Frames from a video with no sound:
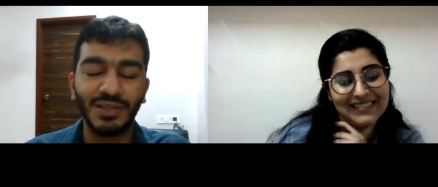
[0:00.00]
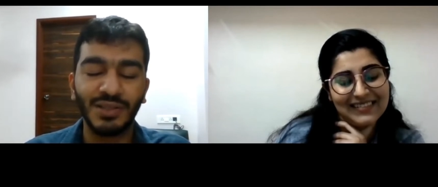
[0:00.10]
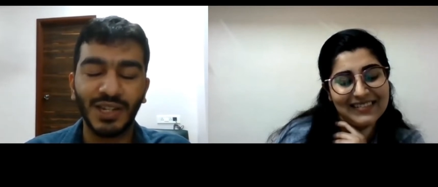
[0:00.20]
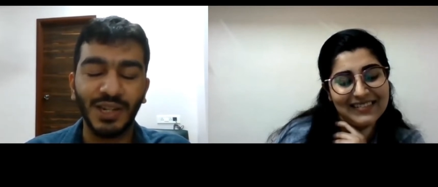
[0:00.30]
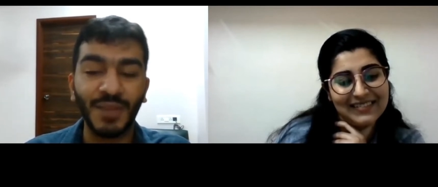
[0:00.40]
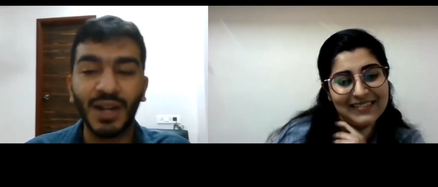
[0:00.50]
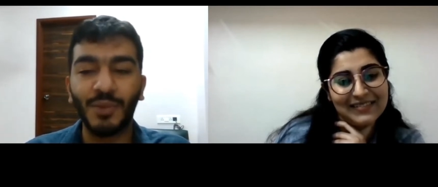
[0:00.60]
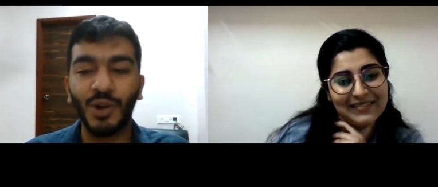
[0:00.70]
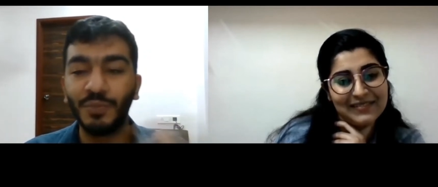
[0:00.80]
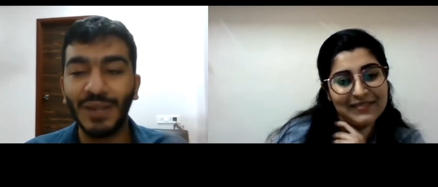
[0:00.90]
Speaker 1: screaming
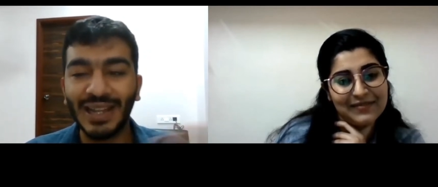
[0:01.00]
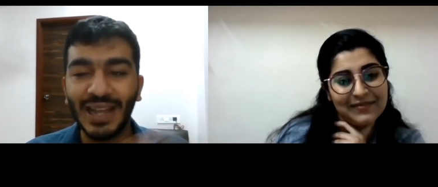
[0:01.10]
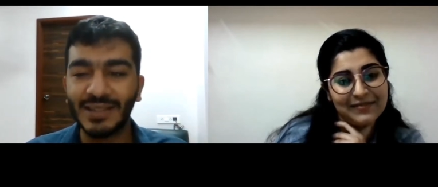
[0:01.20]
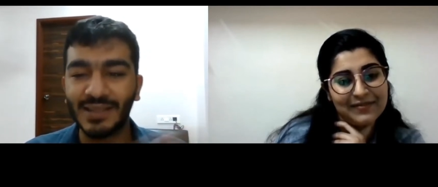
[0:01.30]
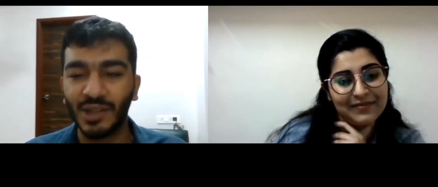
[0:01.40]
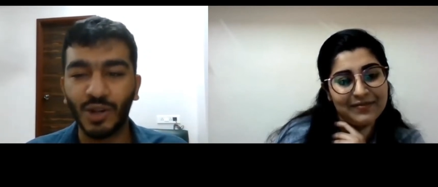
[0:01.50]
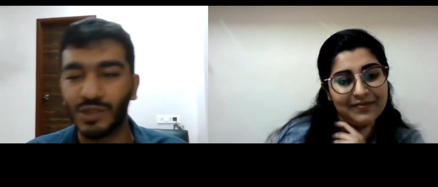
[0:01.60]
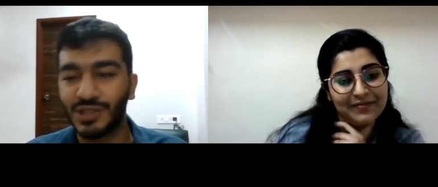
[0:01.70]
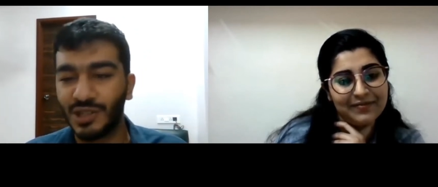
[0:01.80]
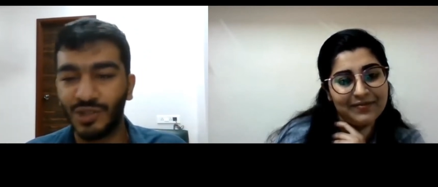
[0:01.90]
about bill gates and the
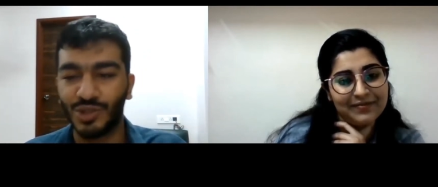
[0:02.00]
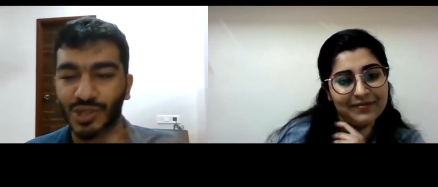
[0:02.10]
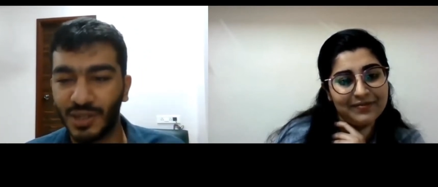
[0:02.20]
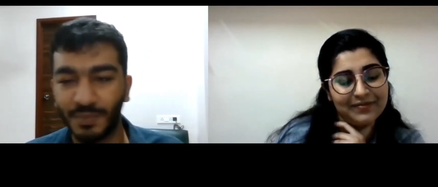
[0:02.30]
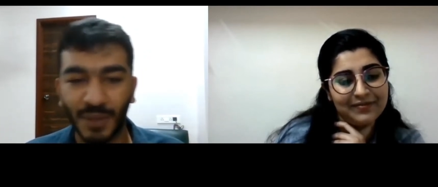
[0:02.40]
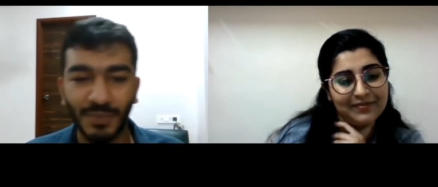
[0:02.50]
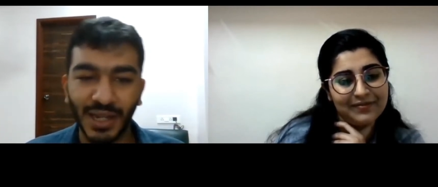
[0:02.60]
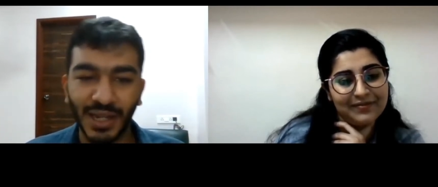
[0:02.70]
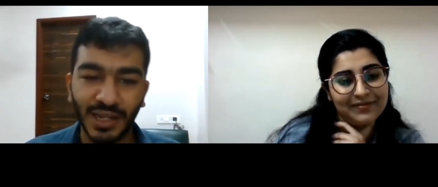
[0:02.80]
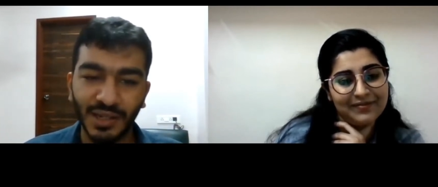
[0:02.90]
constitution in
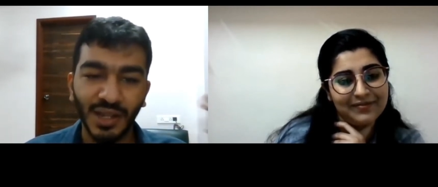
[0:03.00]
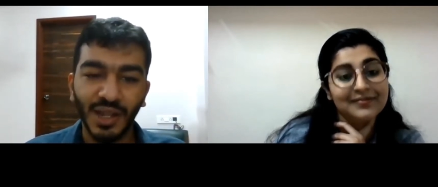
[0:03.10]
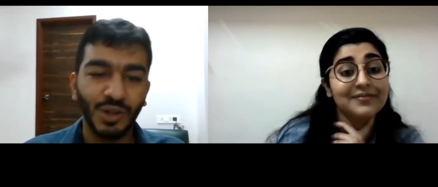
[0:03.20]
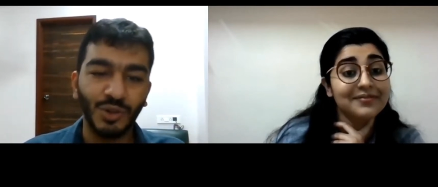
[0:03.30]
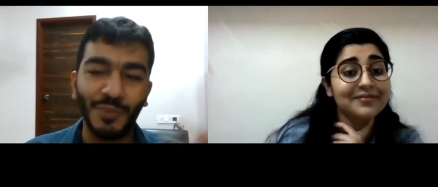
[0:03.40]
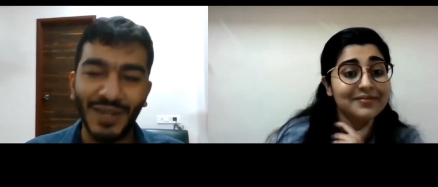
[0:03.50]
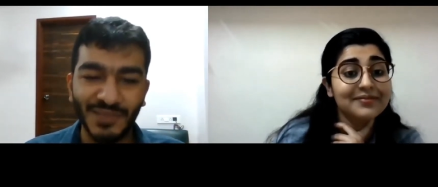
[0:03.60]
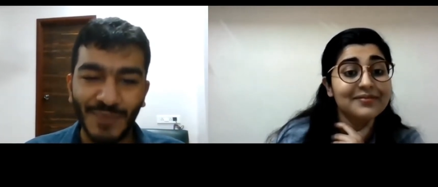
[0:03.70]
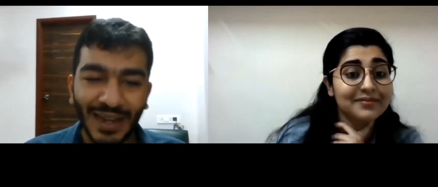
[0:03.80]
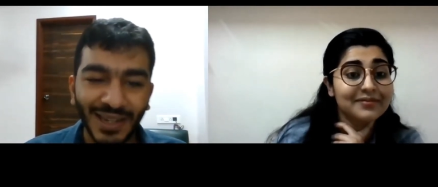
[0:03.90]
public and nobody's
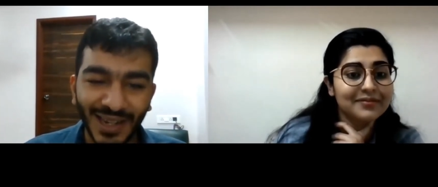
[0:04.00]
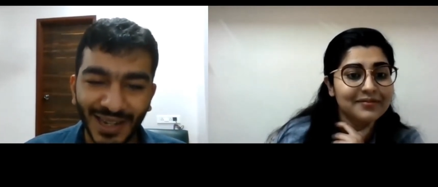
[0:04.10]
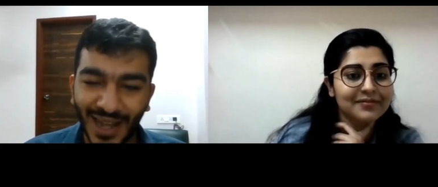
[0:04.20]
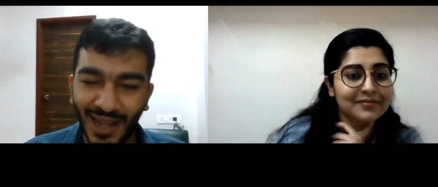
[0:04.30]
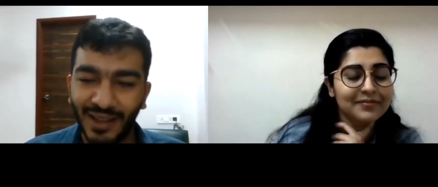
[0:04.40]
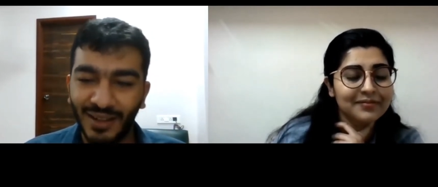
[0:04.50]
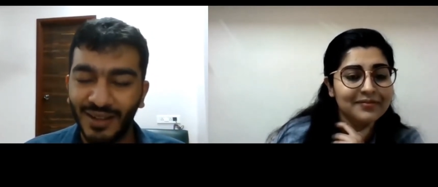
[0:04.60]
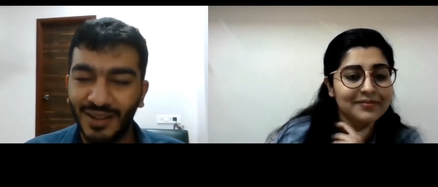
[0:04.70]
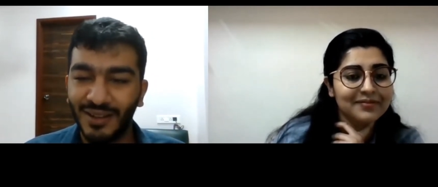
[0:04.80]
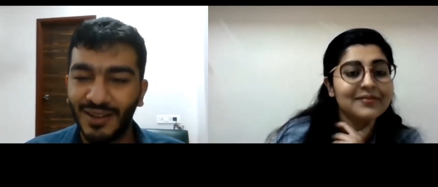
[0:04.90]
batting an eye
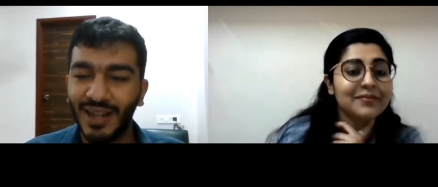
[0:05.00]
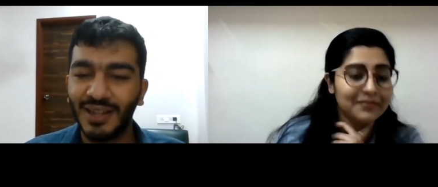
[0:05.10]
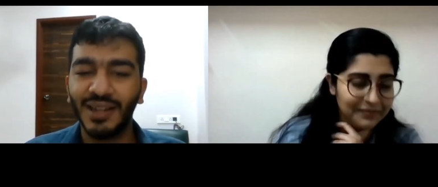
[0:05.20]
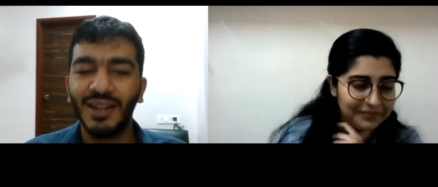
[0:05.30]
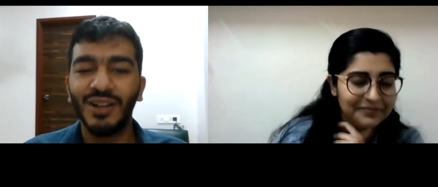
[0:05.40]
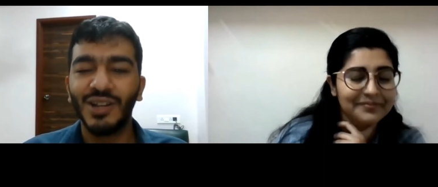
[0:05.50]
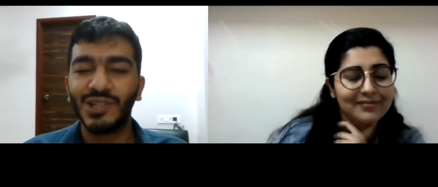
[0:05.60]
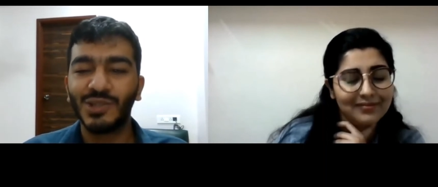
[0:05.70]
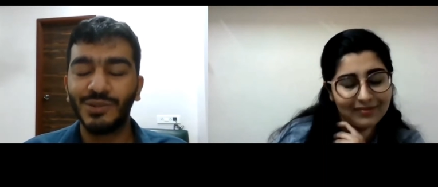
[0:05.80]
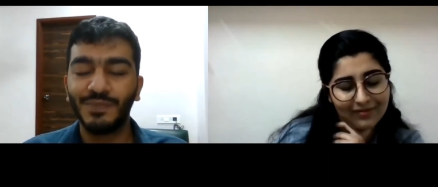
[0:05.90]
right
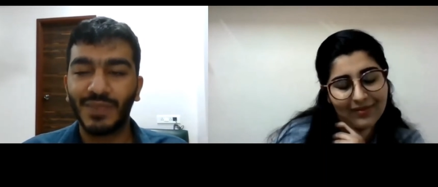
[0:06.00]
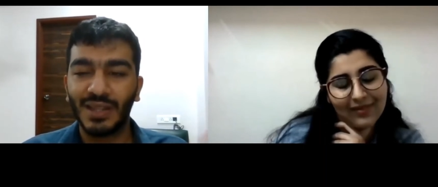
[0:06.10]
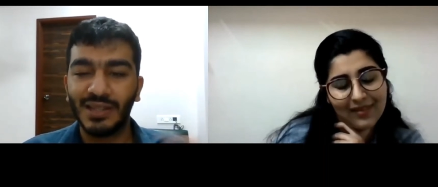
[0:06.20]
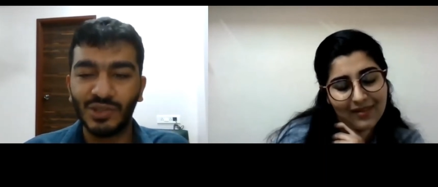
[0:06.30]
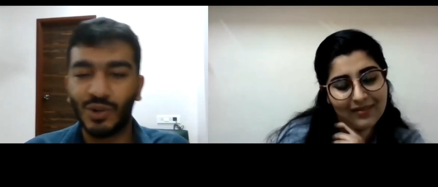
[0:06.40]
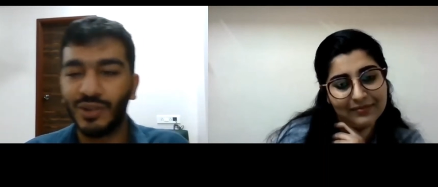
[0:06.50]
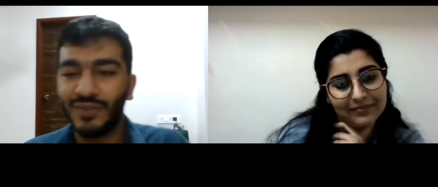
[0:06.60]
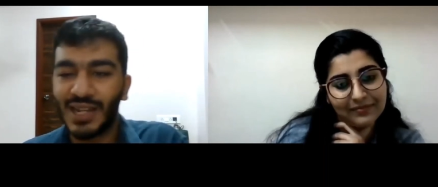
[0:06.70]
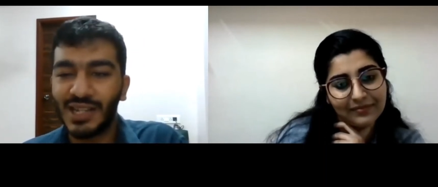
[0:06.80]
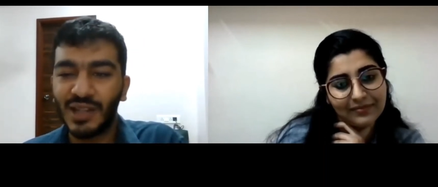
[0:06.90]
so this sort of
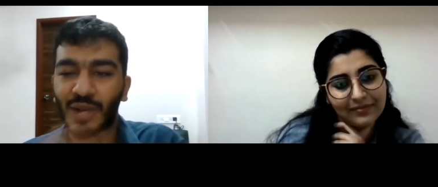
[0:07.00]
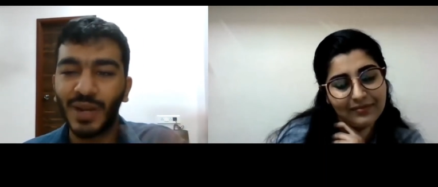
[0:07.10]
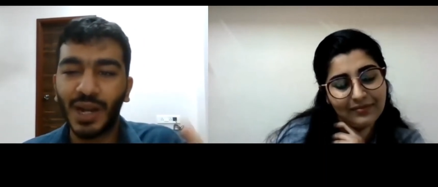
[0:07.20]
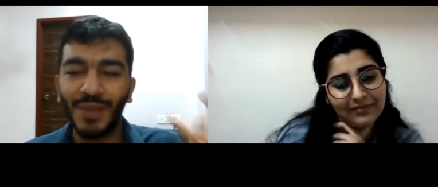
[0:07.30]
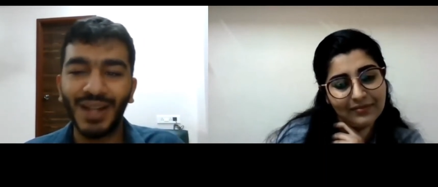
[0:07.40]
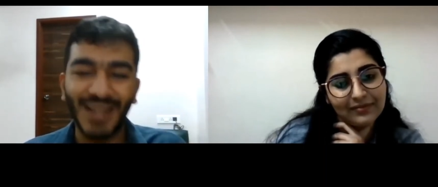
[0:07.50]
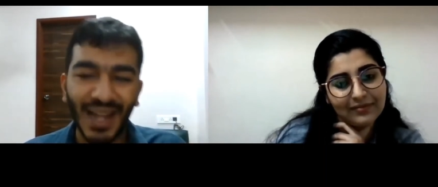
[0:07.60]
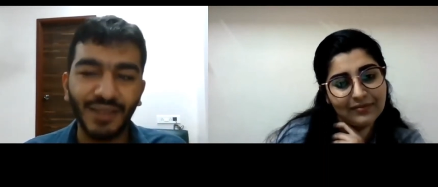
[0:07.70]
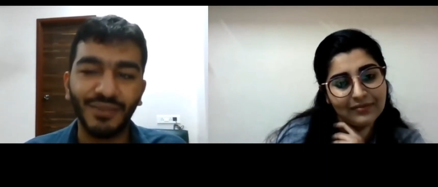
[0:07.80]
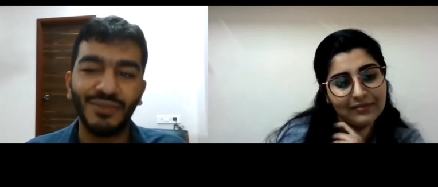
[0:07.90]
thing has now become our
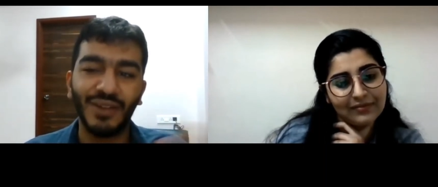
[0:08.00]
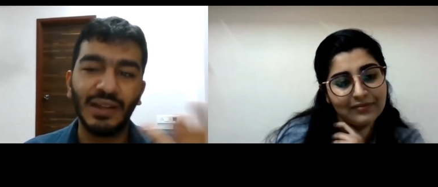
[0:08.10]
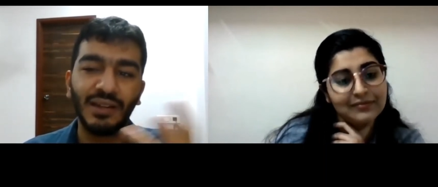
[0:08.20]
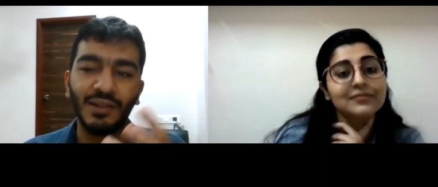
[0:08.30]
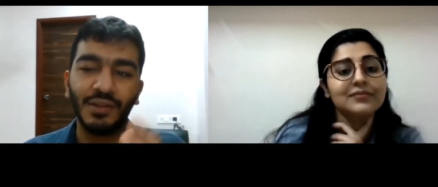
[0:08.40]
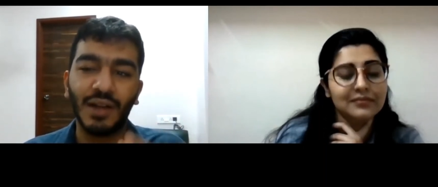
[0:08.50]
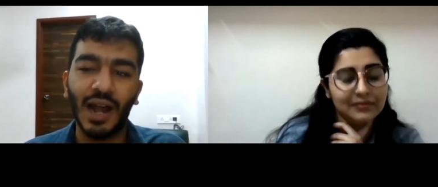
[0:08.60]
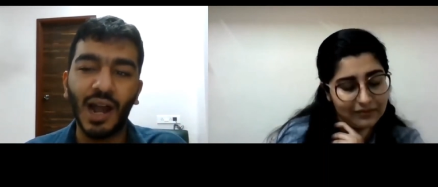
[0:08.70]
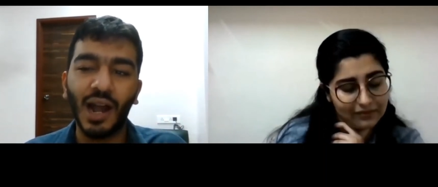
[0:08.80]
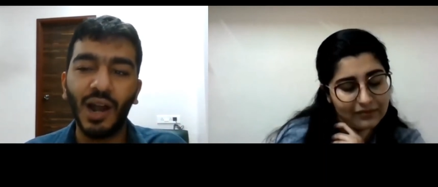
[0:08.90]
life and
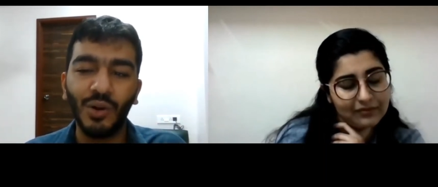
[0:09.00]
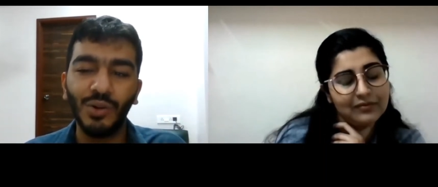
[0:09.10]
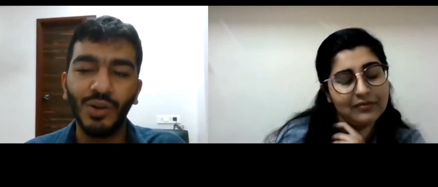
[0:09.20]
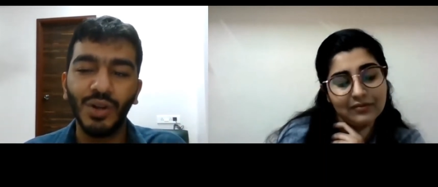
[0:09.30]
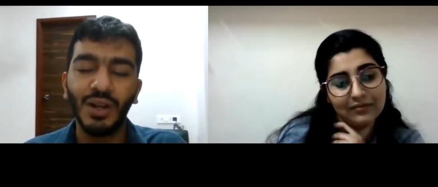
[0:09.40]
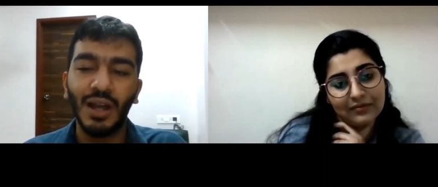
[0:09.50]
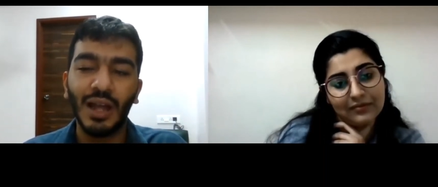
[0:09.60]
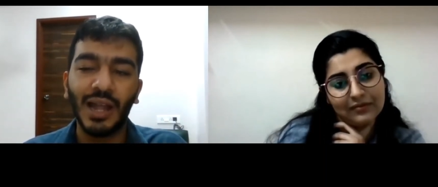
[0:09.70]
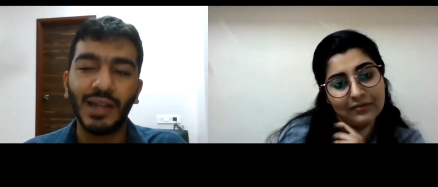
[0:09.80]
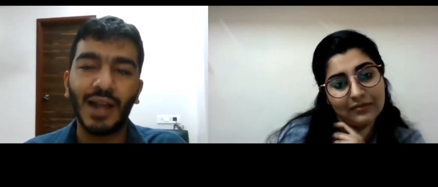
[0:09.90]
how and